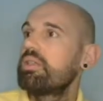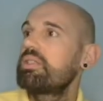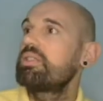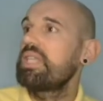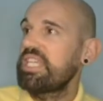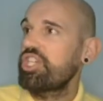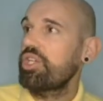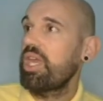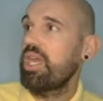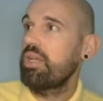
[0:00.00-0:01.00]
Teacher
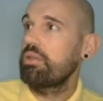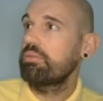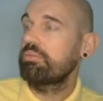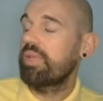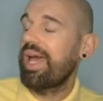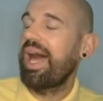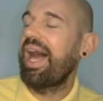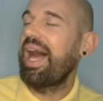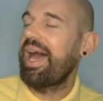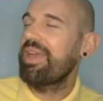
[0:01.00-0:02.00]
Ken,
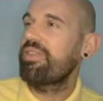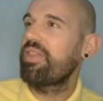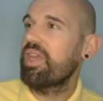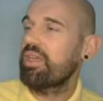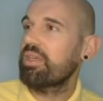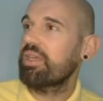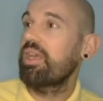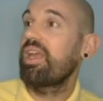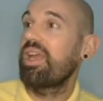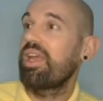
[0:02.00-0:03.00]
I think
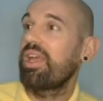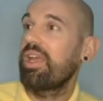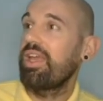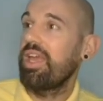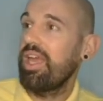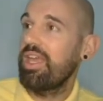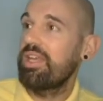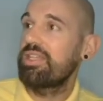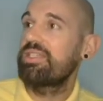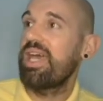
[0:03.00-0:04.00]

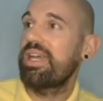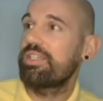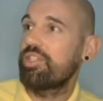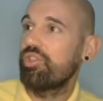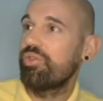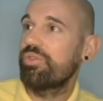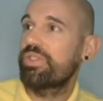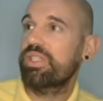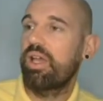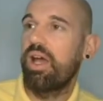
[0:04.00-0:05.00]
head
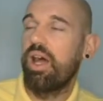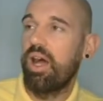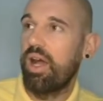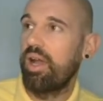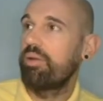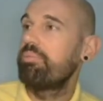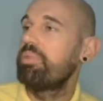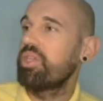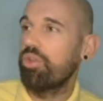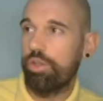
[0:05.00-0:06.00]
tattoos are
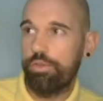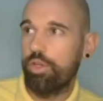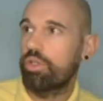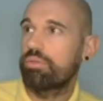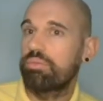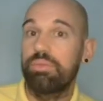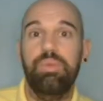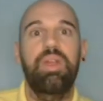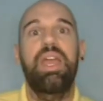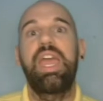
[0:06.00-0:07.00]
beautiful.
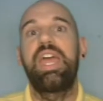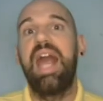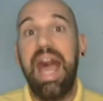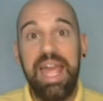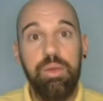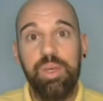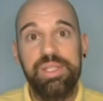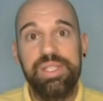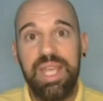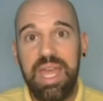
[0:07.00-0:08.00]
And I will
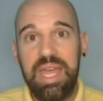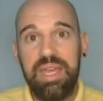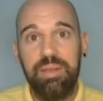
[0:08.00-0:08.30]
say,